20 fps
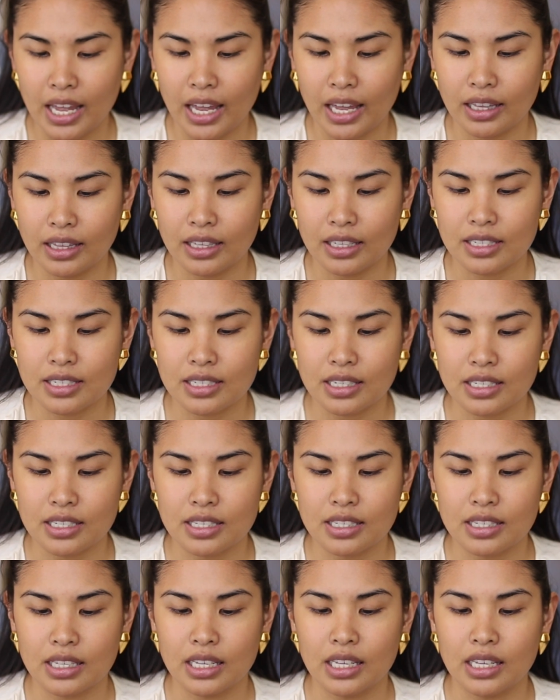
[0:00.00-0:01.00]
And this
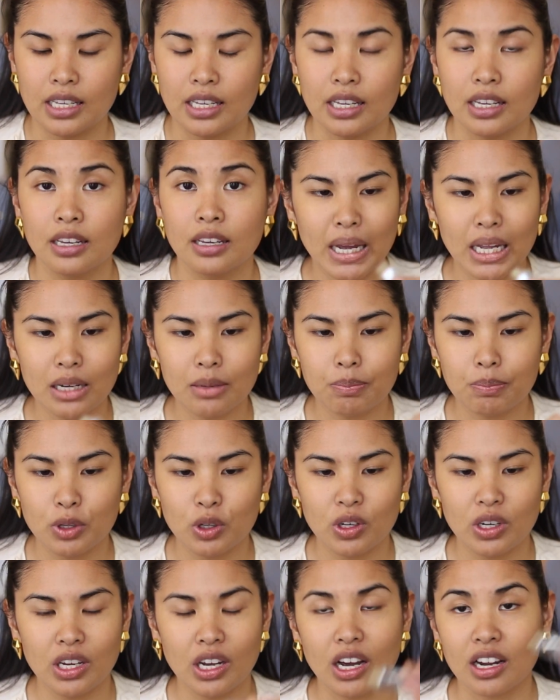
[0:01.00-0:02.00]
is the White
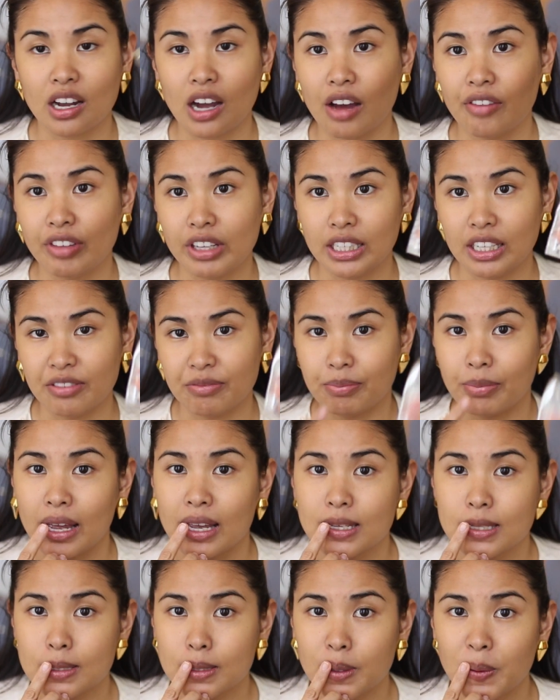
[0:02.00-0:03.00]
Beauty Agave Lip
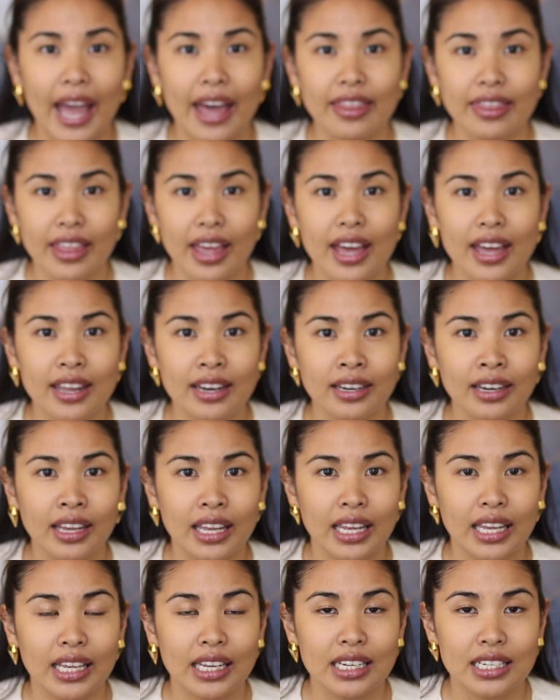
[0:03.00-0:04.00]
Mask. And
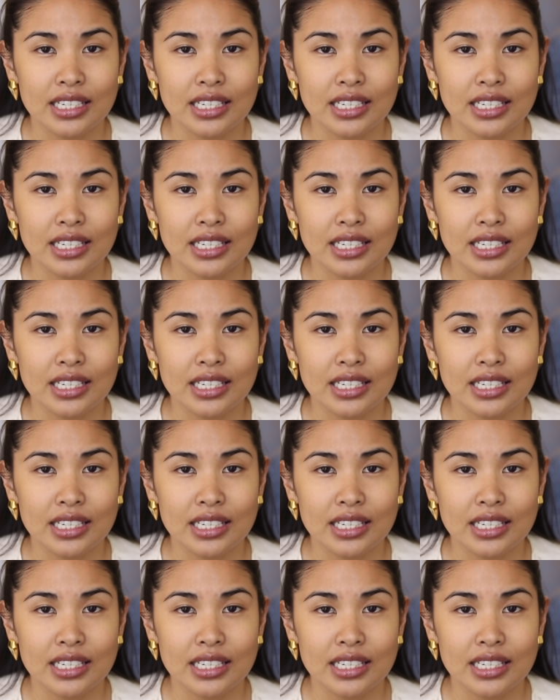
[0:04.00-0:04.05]
then in